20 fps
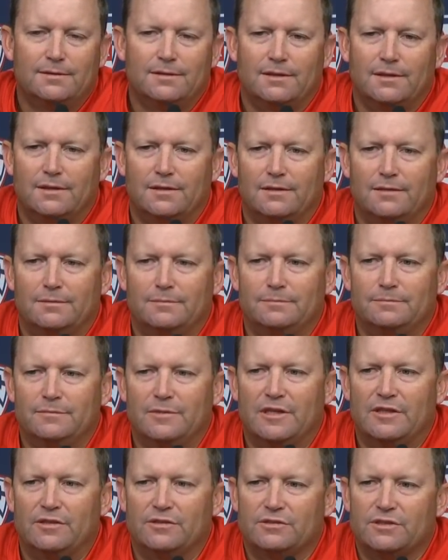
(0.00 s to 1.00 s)
Um,
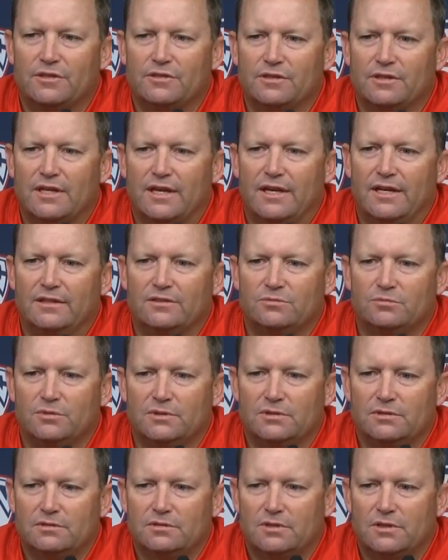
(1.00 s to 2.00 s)
and there's other guys
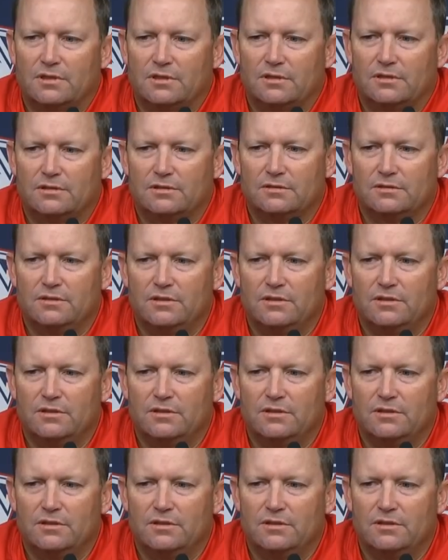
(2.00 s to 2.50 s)
with uh,